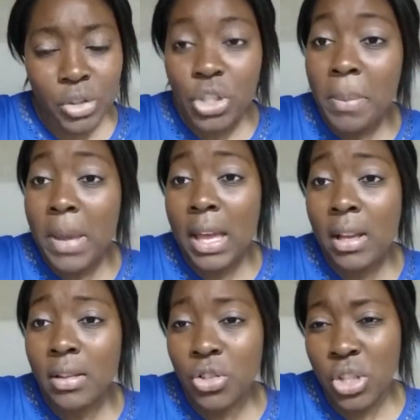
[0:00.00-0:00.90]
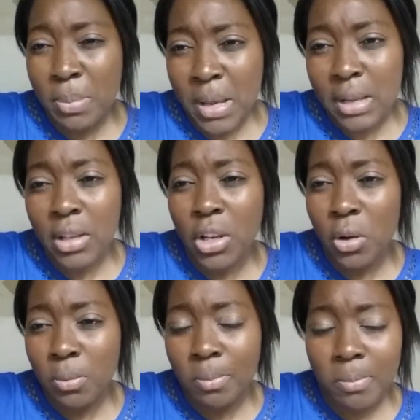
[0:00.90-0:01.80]
shipping. The shipping, you
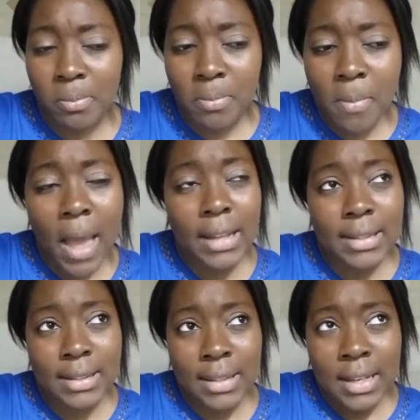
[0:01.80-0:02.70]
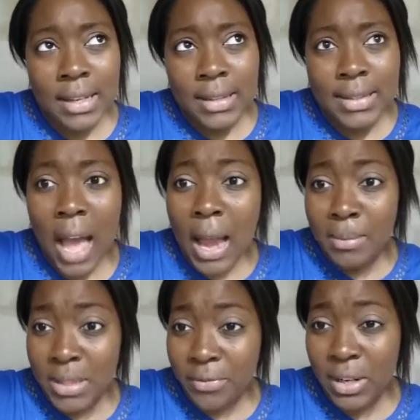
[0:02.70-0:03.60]
know, makes
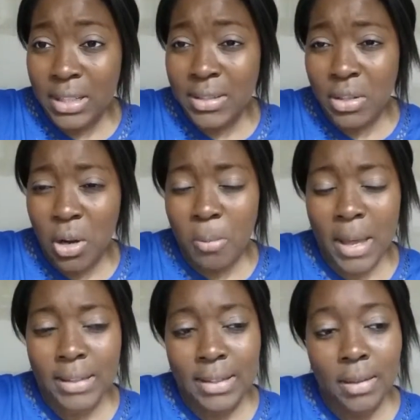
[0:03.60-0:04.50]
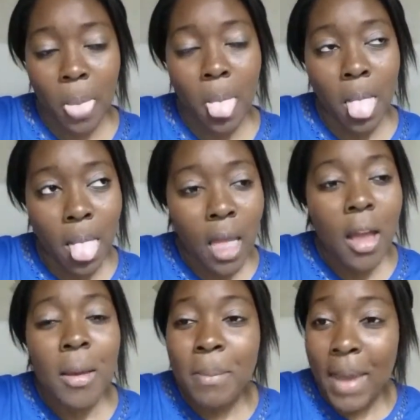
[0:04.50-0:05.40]
time difference, you know, makes a
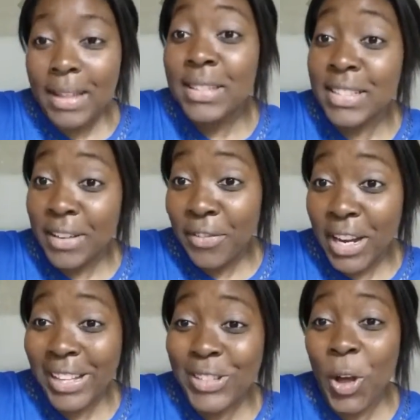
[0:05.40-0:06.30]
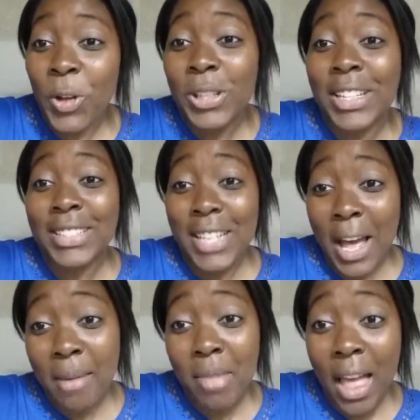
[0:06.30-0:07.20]
difference on the
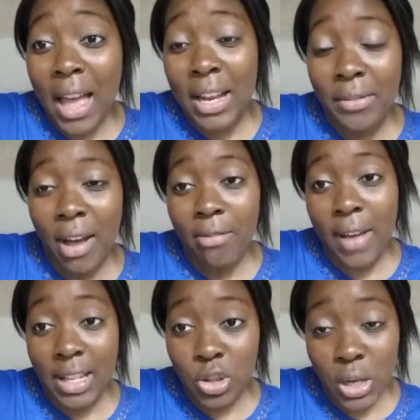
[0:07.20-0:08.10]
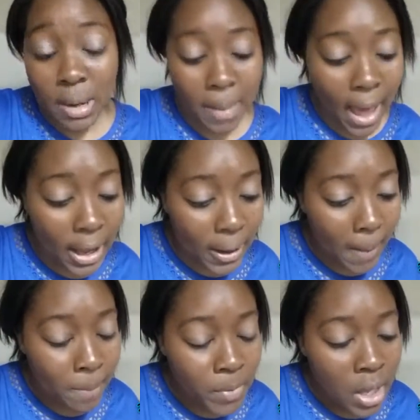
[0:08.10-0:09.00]
timeline of how fast you get it
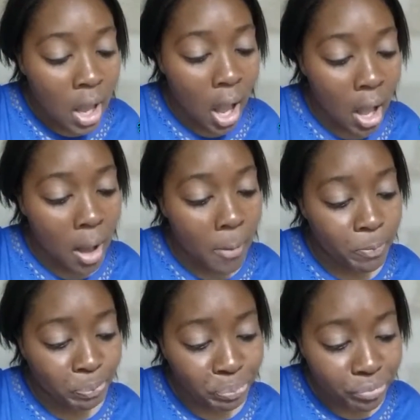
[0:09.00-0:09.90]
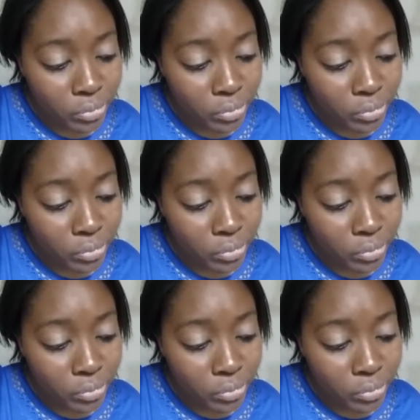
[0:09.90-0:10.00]
back.